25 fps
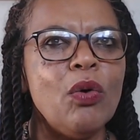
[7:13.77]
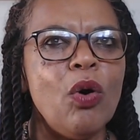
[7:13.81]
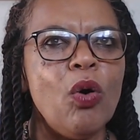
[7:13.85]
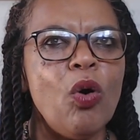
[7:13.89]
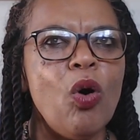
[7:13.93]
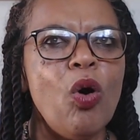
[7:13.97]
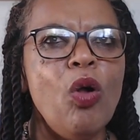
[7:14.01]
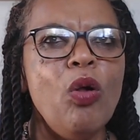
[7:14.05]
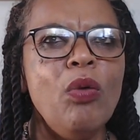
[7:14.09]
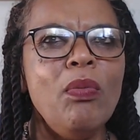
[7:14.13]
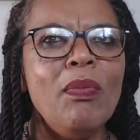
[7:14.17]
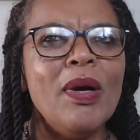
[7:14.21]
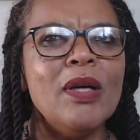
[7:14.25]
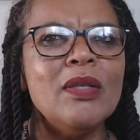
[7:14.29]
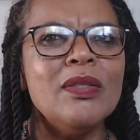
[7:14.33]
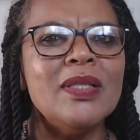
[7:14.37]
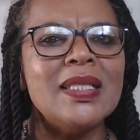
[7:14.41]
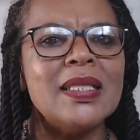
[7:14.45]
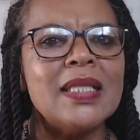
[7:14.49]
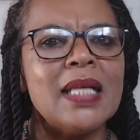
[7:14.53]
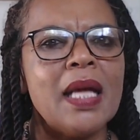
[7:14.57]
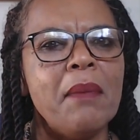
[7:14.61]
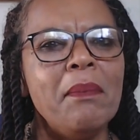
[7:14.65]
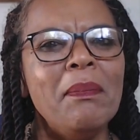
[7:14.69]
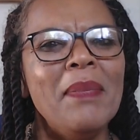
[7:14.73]

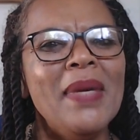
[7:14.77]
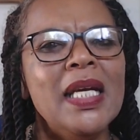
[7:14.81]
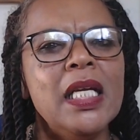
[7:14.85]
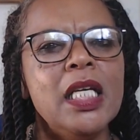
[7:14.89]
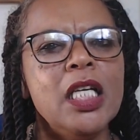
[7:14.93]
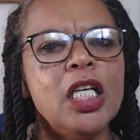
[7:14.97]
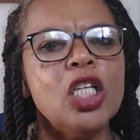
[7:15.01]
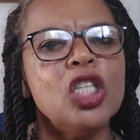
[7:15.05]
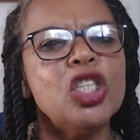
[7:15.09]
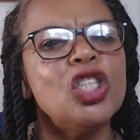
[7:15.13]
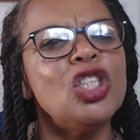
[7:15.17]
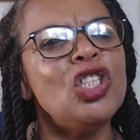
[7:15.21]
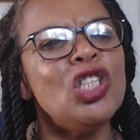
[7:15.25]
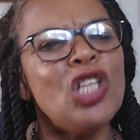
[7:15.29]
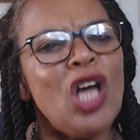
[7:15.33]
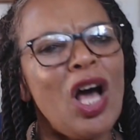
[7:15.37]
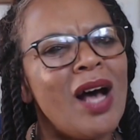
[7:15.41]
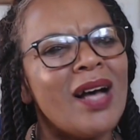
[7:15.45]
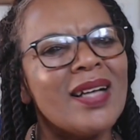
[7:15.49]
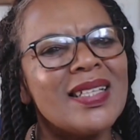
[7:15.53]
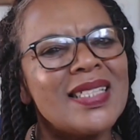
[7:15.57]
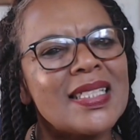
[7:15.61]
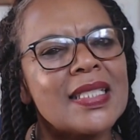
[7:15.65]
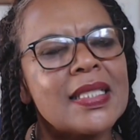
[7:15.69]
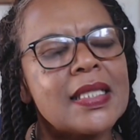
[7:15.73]
almost menial
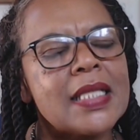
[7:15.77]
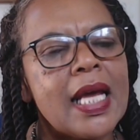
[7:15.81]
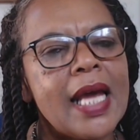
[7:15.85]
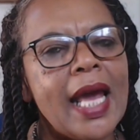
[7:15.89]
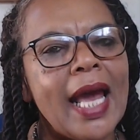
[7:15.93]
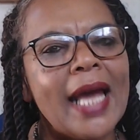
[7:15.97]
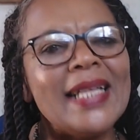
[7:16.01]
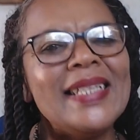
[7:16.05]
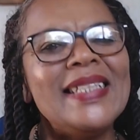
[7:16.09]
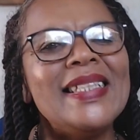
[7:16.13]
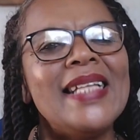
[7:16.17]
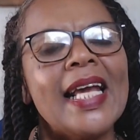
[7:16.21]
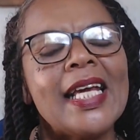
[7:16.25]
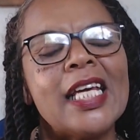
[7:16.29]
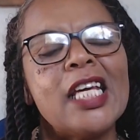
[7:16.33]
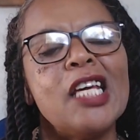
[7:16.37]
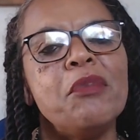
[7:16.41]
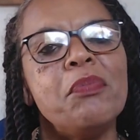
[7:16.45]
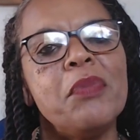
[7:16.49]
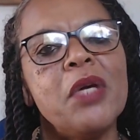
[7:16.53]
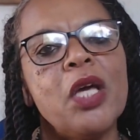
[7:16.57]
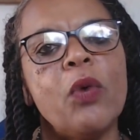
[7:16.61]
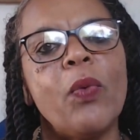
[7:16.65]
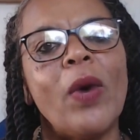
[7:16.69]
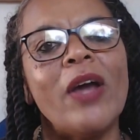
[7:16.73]
tasks and taking
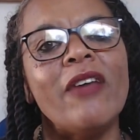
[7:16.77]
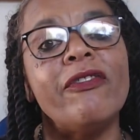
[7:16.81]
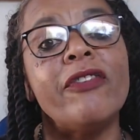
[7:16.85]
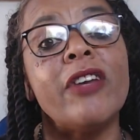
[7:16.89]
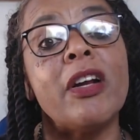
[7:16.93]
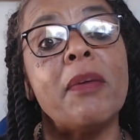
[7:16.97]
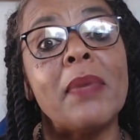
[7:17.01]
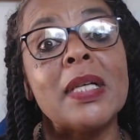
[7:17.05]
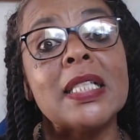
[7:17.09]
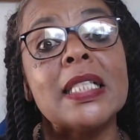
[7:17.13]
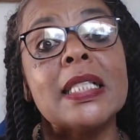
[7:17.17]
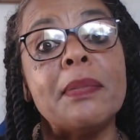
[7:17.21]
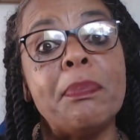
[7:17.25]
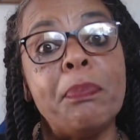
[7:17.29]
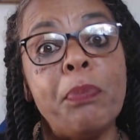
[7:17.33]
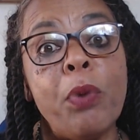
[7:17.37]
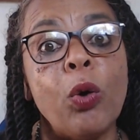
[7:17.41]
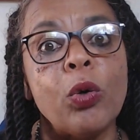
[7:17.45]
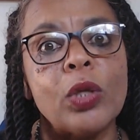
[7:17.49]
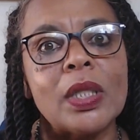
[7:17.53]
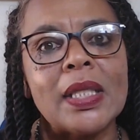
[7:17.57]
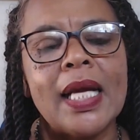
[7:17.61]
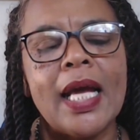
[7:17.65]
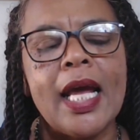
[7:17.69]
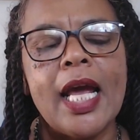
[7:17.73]
me away from my
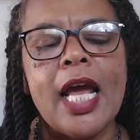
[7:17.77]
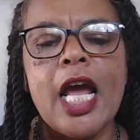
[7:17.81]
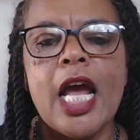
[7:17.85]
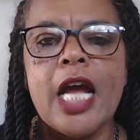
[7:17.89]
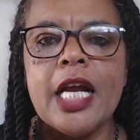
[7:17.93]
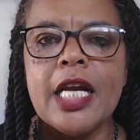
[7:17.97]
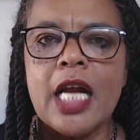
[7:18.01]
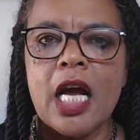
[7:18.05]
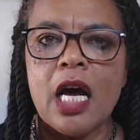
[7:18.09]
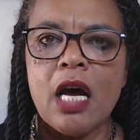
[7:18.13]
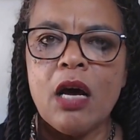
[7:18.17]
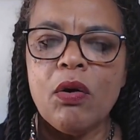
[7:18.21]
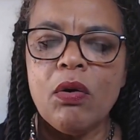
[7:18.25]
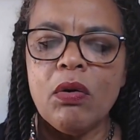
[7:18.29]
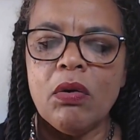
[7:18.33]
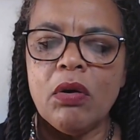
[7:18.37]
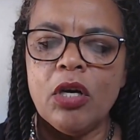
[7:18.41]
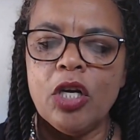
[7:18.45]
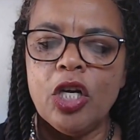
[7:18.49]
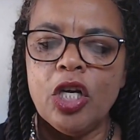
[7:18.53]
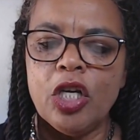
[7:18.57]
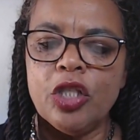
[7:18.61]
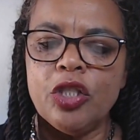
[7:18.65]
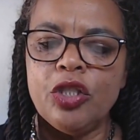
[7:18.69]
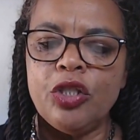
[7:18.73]
support. Now,
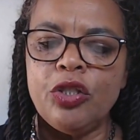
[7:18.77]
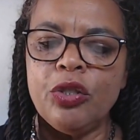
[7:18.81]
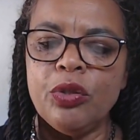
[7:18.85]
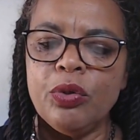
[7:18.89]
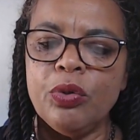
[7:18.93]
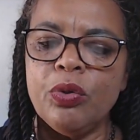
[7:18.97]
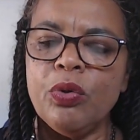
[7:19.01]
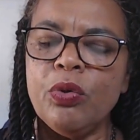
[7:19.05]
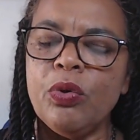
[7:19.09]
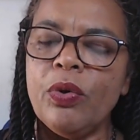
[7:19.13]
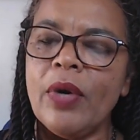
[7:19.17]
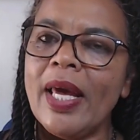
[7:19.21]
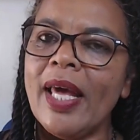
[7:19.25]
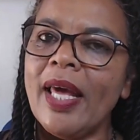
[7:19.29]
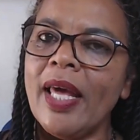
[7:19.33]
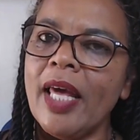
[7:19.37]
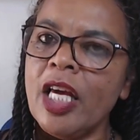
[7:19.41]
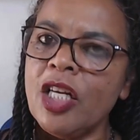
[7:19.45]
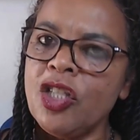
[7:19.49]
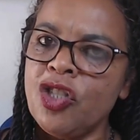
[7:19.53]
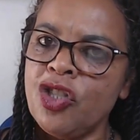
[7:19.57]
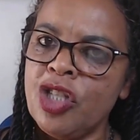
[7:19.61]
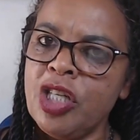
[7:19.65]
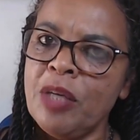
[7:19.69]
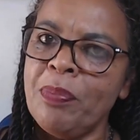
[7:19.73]
to
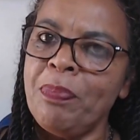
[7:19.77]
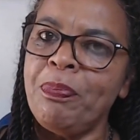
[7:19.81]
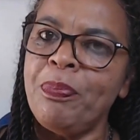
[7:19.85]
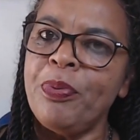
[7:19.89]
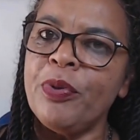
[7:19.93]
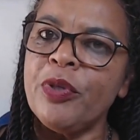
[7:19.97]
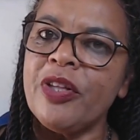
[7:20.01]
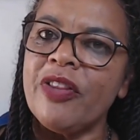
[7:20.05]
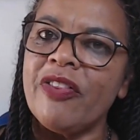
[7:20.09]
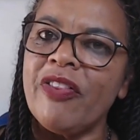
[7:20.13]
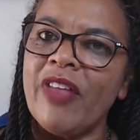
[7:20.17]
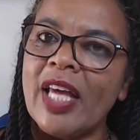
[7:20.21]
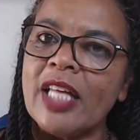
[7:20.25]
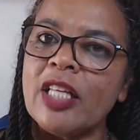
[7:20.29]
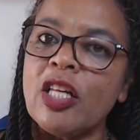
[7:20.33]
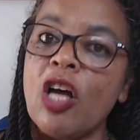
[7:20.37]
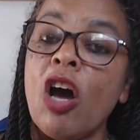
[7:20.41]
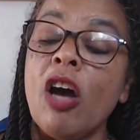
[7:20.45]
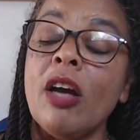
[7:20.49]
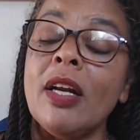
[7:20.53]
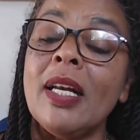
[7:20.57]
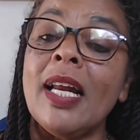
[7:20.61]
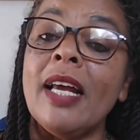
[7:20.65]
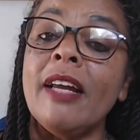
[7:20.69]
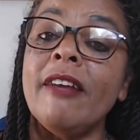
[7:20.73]
actually put that
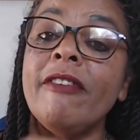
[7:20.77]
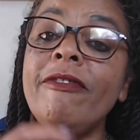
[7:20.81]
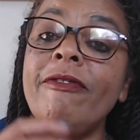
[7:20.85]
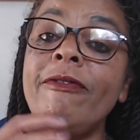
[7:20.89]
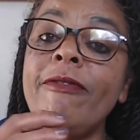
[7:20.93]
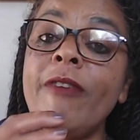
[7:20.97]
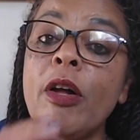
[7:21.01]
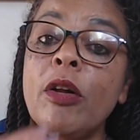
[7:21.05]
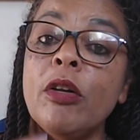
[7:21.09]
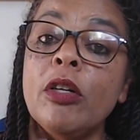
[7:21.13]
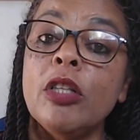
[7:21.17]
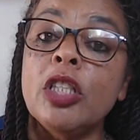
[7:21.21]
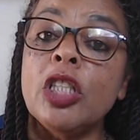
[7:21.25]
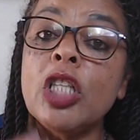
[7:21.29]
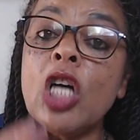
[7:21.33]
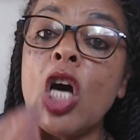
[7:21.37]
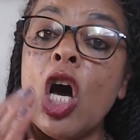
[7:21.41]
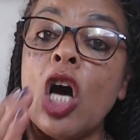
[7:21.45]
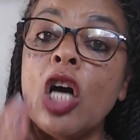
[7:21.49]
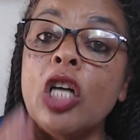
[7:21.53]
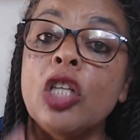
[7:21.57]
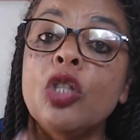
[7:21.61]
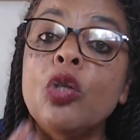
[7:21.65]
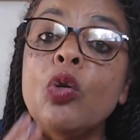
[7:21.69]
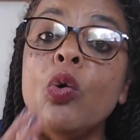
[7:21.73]
online folder
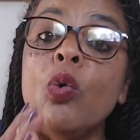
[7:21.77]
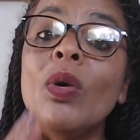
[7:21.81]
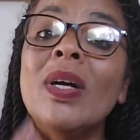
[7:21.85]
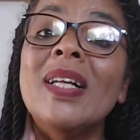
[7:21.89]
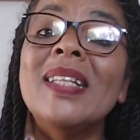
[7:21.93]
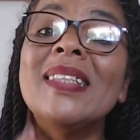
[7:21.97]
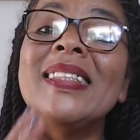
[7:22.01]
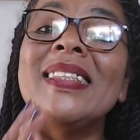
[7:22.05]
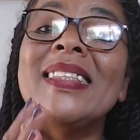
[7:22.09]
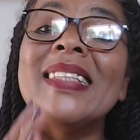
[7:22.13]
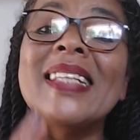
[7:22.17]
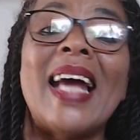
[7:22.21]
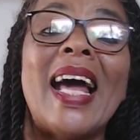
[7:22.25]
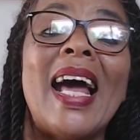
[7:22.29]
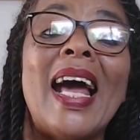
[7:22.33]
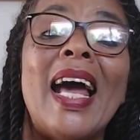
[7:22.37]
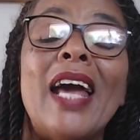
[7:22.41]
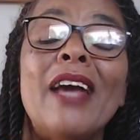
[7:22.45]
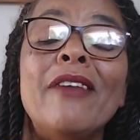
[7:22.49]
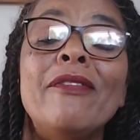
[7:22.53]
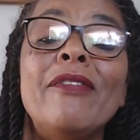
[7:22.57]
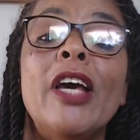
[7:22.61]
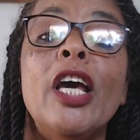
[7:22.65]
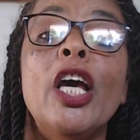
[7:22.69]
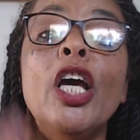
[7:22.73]
on Google
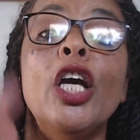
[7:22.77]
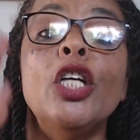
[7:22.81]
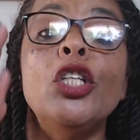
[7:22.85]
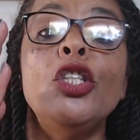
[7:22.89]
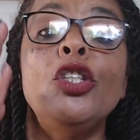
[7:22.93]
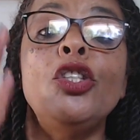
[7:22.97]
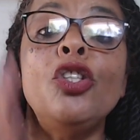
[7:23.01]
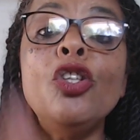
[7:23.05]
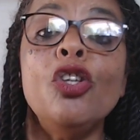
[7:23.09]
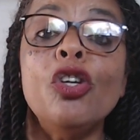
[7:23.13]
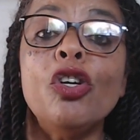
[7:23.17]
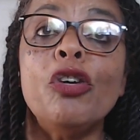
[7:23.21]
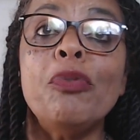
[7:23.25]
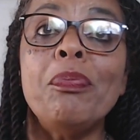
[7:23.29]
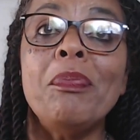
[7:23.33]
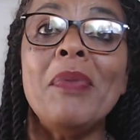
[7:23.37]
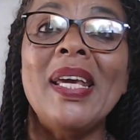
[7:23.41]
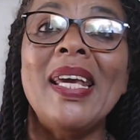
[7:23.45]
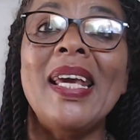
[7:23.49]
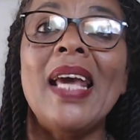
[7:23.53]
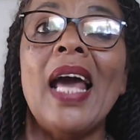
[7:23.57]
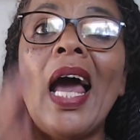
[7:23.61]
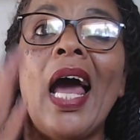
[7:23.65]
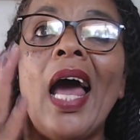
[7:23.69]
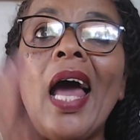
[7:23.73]
Drive took
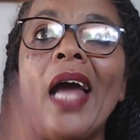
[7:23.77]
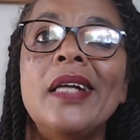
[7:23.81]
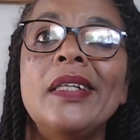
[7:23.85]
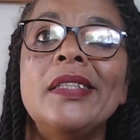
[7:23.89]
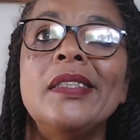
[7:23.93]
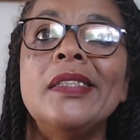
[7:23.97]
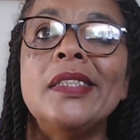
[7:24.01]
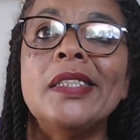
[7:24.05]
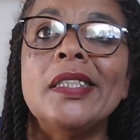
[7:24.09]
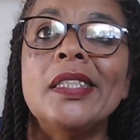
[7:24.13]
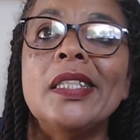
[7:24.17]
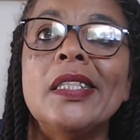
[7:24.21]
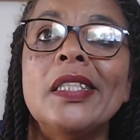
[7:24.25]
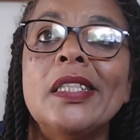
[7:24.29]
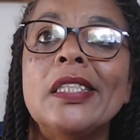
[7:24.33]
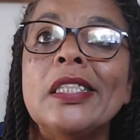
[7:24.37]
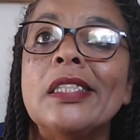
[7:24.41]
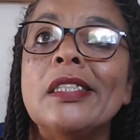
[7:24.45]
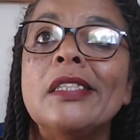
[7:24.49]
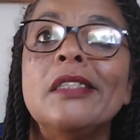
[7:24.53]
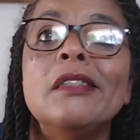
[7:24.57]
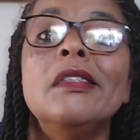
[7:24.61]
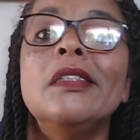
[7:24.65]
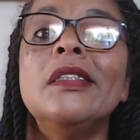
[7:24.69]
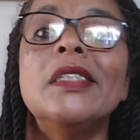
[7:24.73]
me
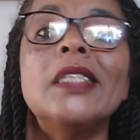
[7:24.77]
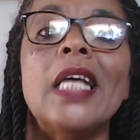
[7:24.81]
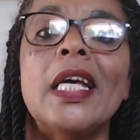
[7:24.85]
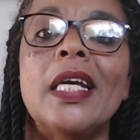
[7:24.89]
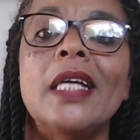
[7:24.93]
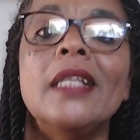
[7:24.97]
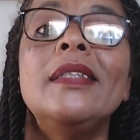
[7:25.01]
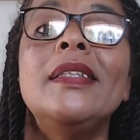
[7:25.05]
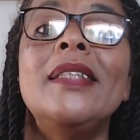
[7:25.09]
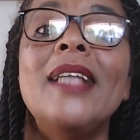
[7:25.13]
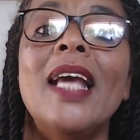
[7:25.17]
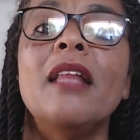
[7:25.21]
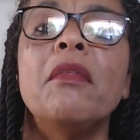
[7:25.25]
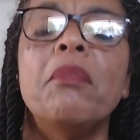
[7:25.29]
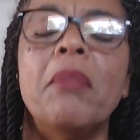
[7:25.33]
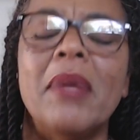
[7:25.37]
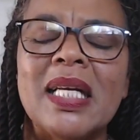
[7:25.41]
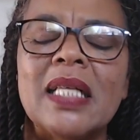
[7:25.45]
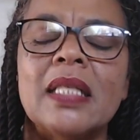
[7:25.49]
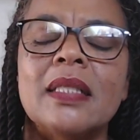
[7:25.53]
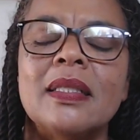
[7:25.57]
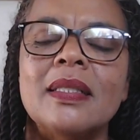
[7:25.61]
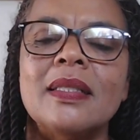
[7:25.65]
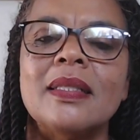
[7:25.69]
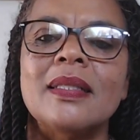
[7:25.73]
under, say, 10
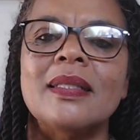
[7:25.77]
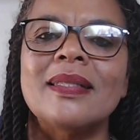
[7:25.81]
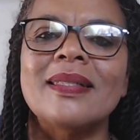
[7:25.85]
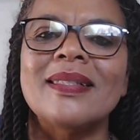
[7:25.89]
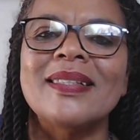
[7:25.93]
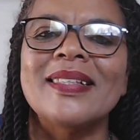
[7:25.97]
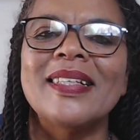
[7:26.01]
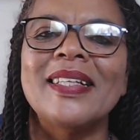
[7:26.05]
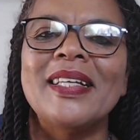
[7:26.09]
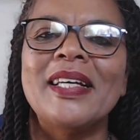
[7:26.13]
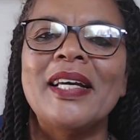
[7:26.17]
minutes.